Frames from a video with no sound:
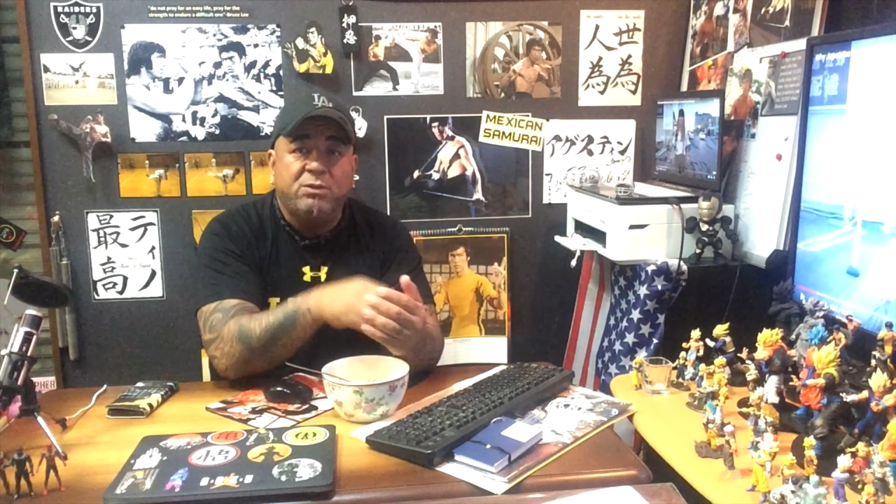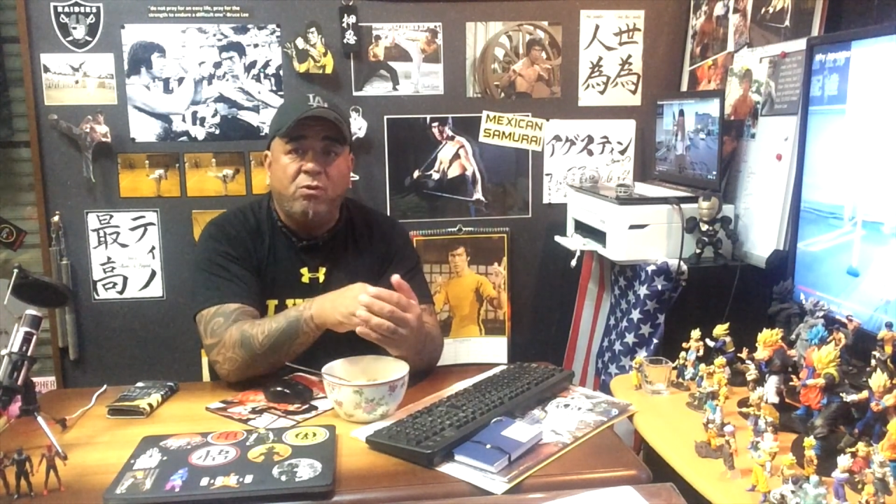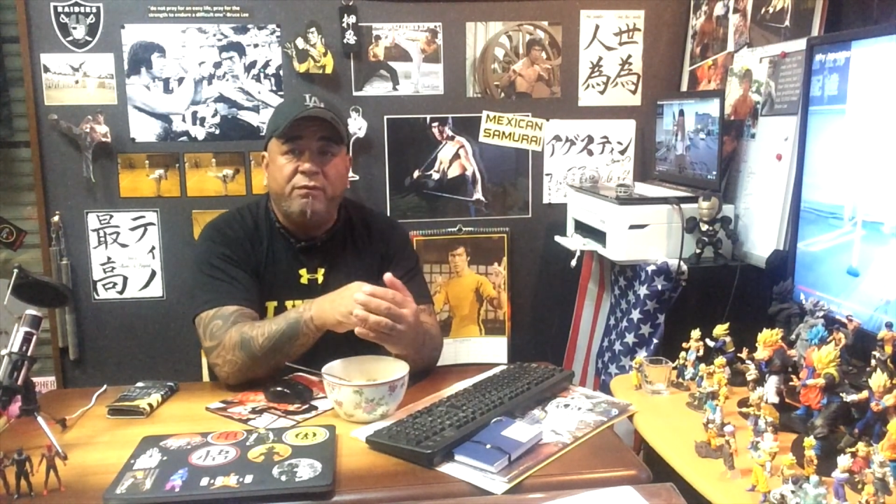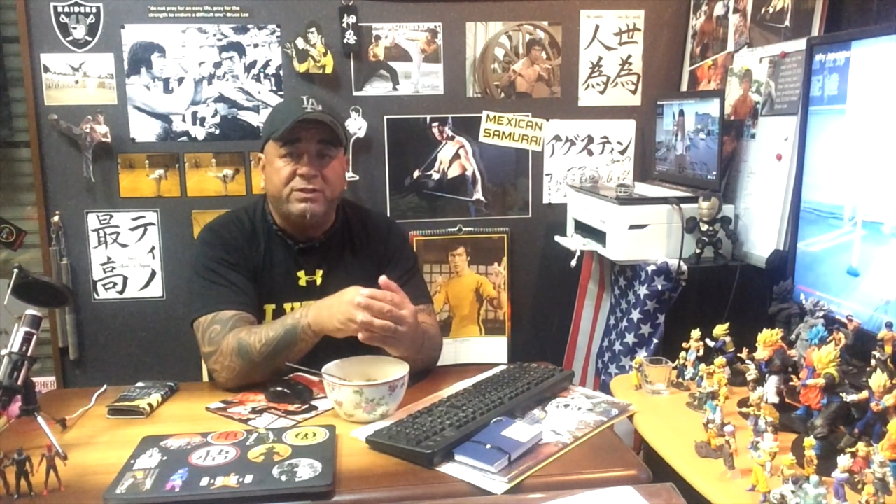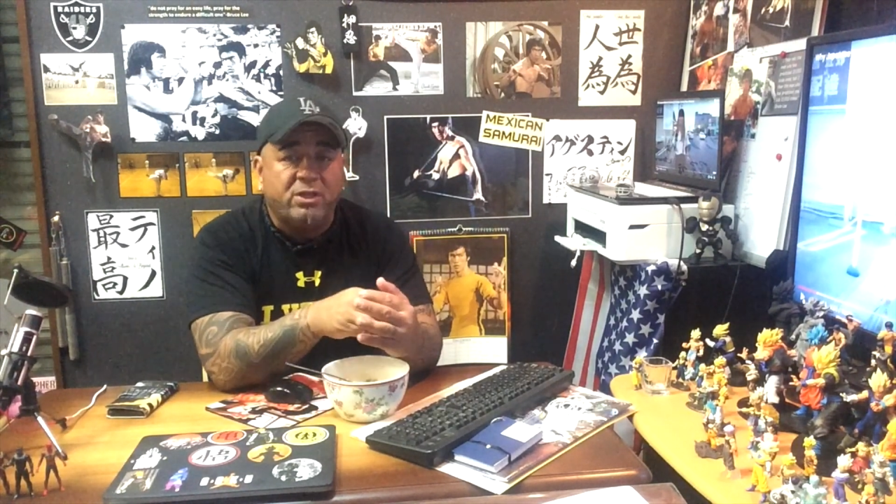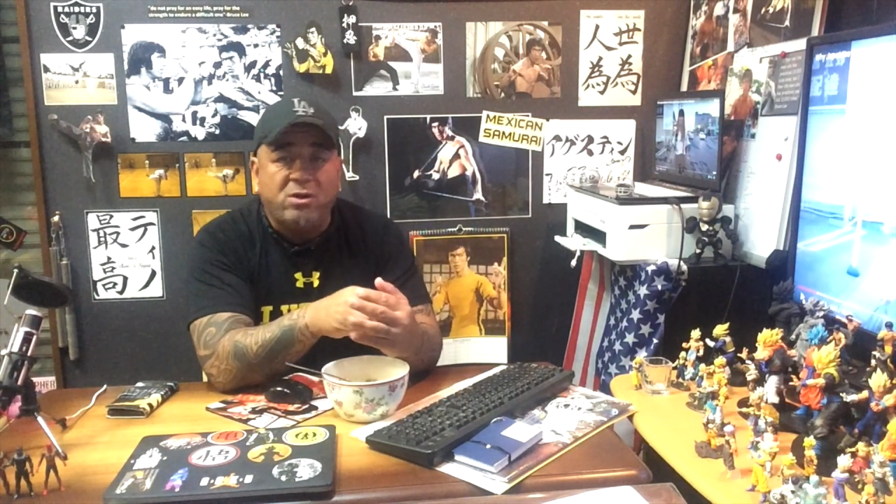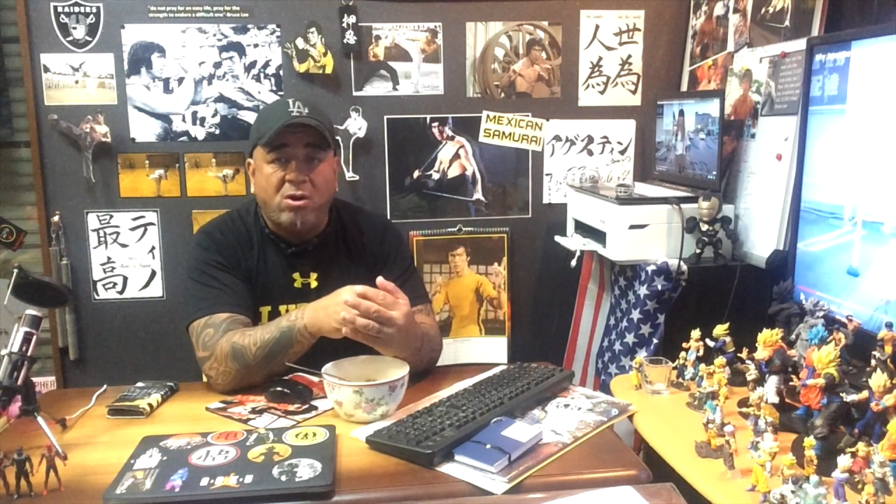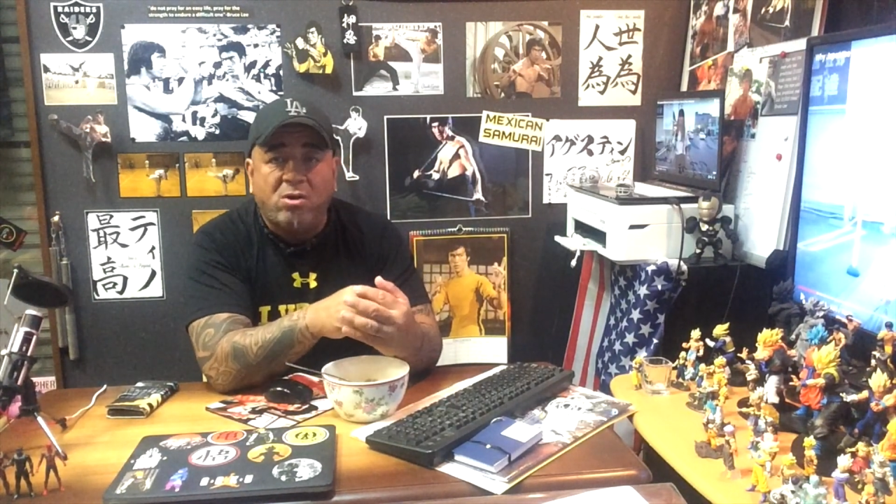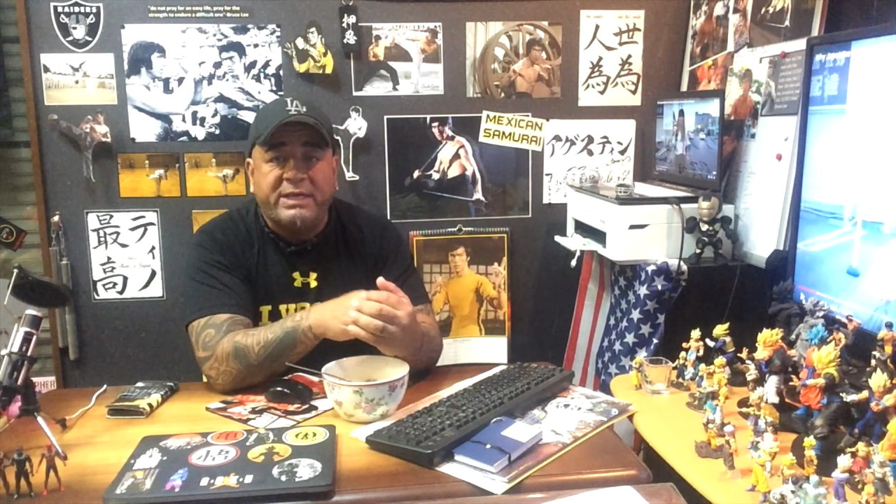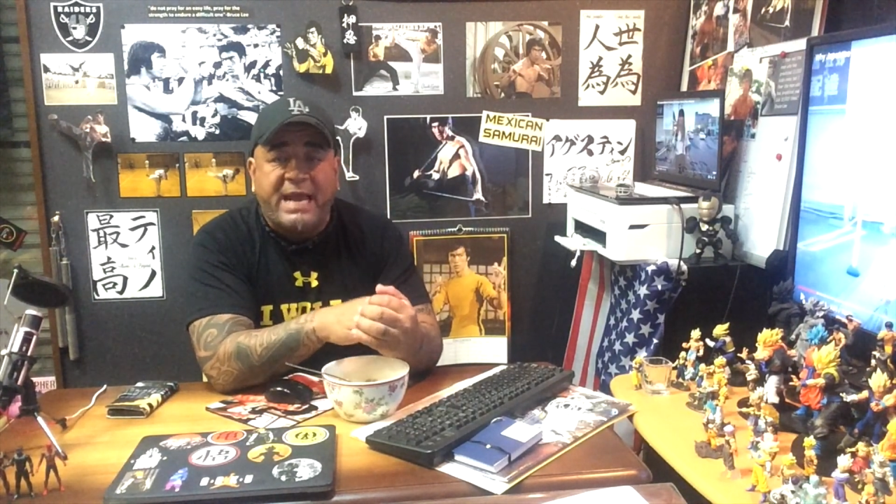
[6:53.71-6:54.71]
movies. They're not
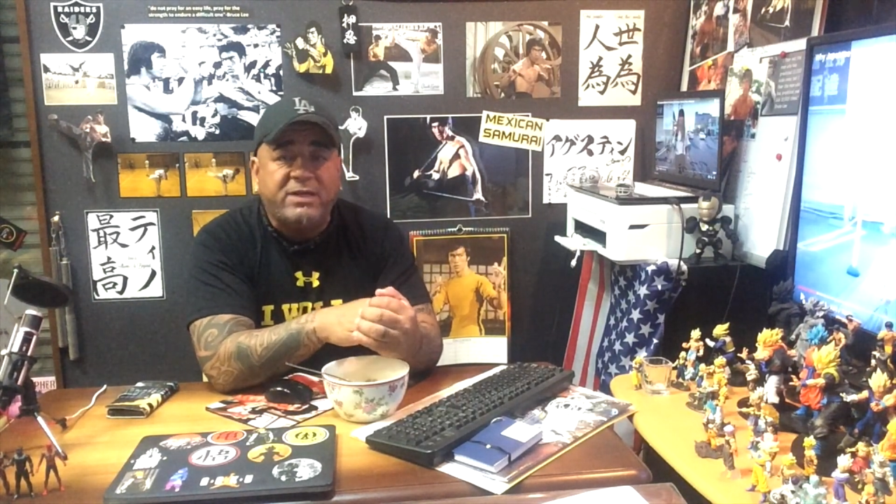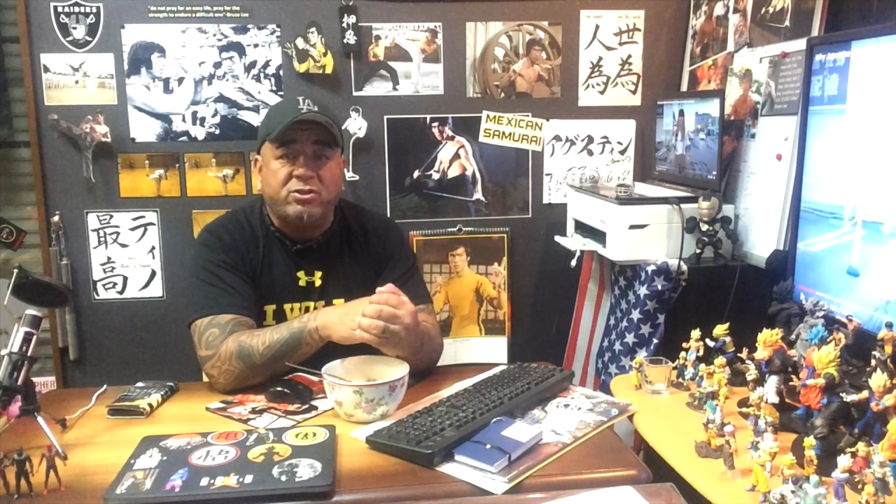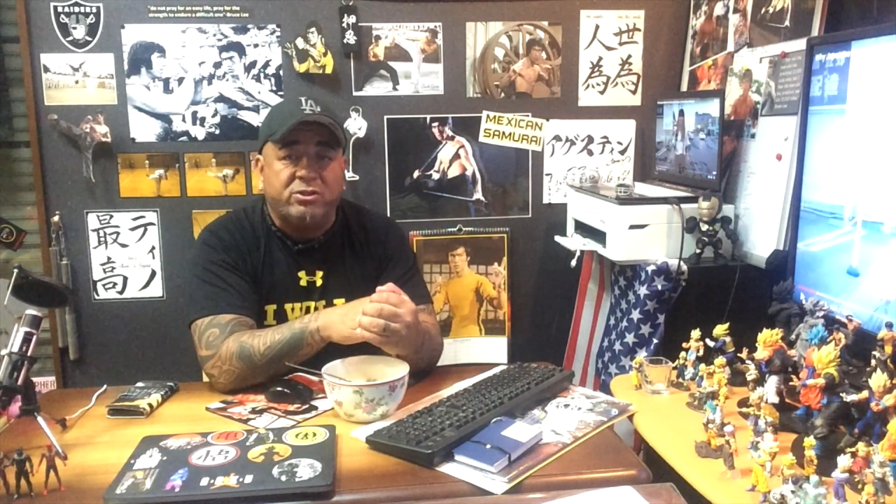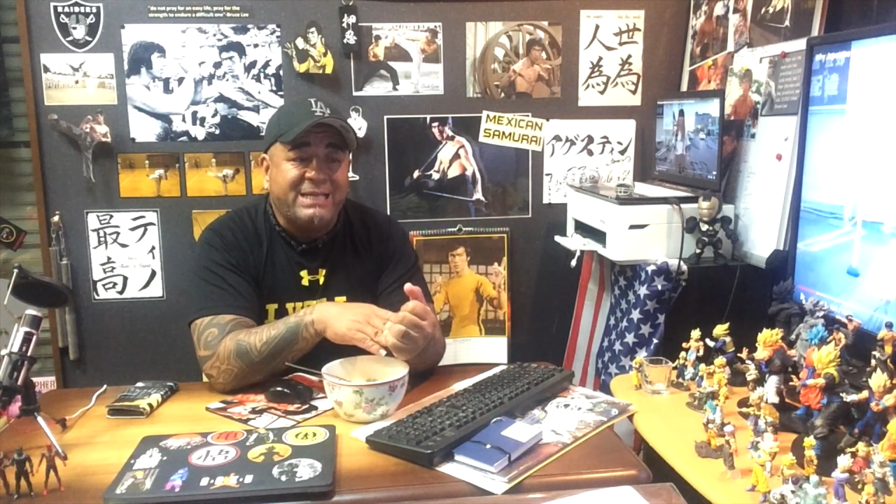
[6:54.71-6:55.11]
all gangsters.